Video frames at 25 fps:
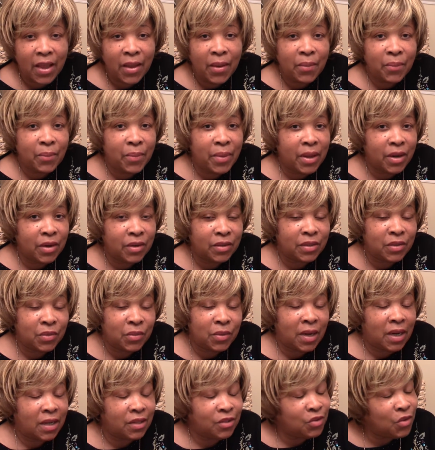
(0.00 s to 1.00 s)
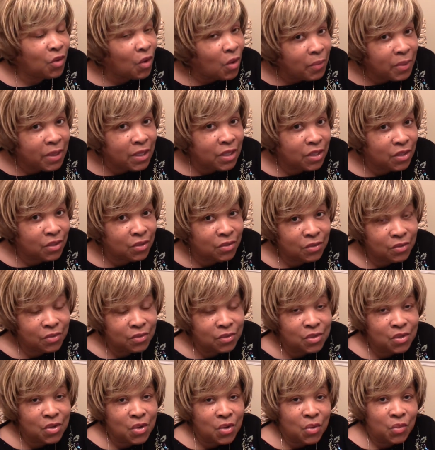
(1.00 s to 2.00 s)
better than what I normally
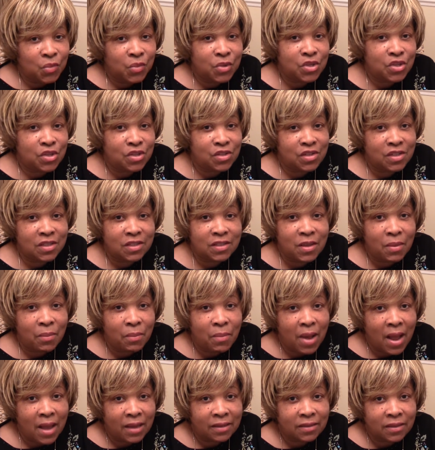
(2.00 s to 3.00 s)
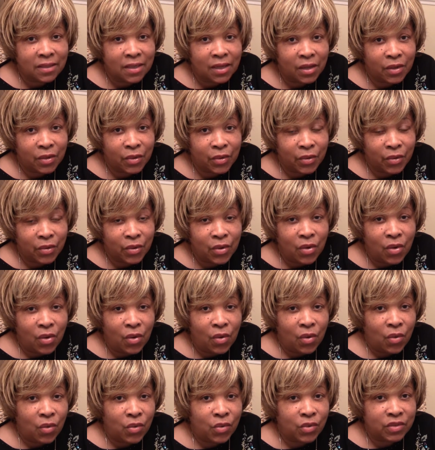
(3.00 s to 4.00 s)
use, which is just a box cutter
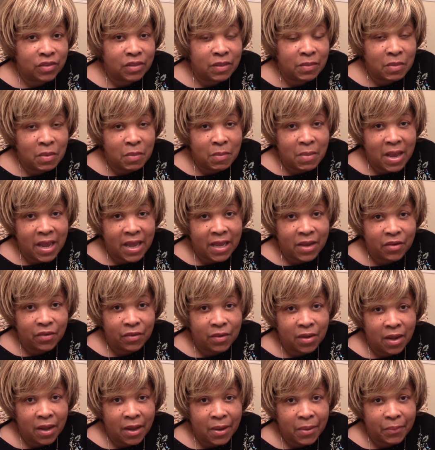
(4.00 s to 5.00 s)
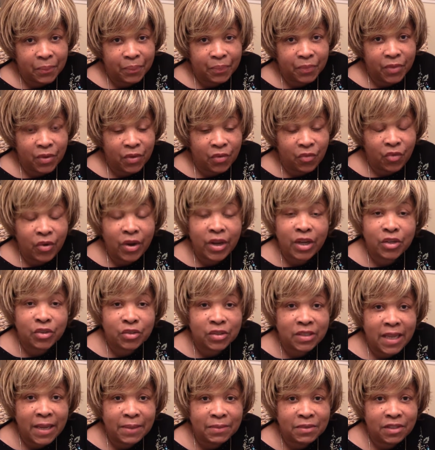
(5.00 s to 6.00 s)
or some of my
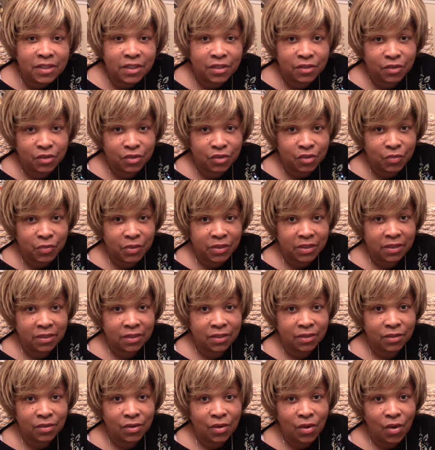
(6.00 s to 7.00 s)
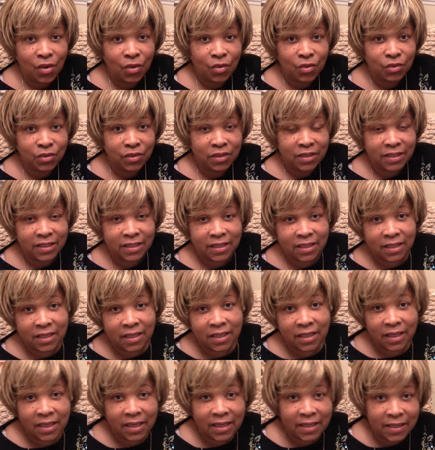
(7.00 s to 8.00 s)
regular type scissors with the little holes in the
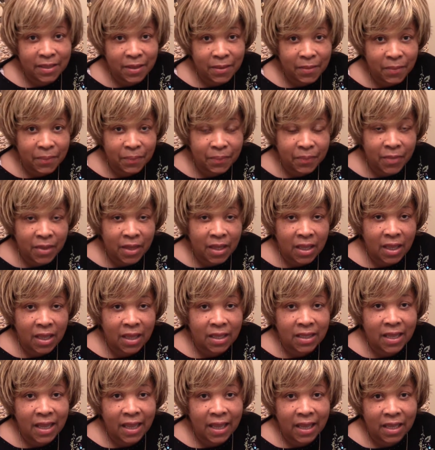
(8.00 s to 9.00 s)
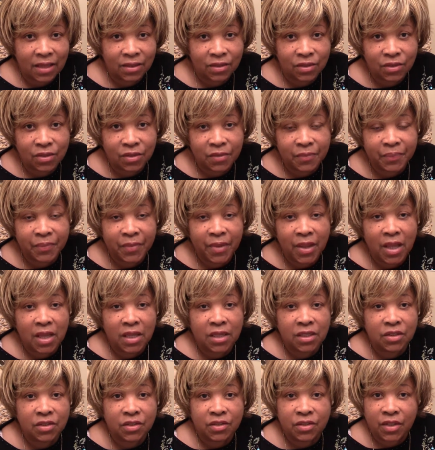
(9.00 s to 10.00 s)
handle.
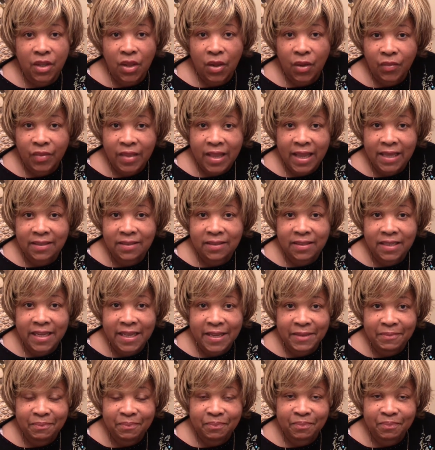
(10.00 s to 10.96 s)
So that's it.